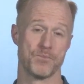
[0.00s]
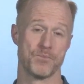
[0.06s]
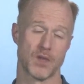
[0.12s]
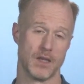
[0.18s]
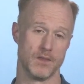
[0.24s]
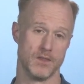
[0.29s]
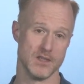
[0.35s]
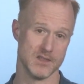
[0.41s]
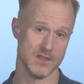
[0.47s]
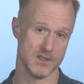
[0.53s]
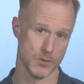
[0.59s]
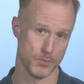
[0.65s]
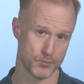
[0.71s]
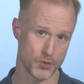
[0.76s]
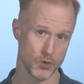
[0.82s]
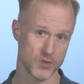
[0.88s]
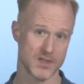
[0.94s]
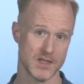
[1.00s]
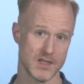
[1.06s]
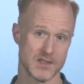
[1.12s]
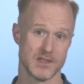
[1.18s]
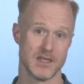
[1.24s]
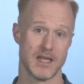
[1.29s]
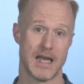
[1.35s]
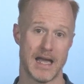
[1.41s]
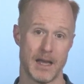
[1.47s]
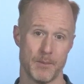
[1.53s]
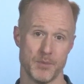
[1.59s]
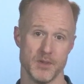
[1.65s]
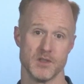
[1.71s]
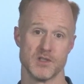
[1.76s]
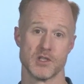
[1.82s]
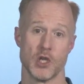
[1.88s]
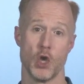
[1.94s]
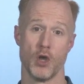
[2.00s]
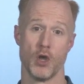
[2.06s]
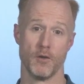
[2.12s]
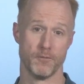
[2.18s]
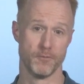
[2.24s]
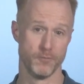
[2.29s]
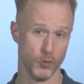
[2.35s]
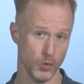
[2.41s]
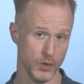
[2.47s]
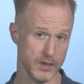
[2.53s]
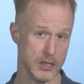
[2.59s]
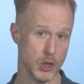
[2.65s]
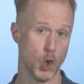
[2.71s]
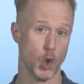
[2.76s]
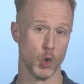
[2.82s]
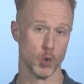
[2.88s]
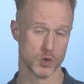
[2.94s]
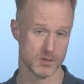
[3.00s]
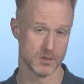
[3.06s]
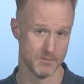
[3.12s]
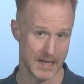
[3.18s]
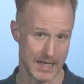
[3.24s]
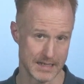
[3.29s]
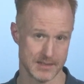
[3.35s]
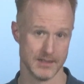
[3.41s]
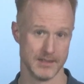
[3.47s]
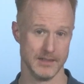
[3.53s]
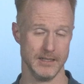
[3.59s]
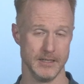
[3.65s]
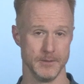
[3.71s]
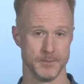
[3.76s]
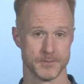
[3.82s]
And this is a process that happens fully automatically.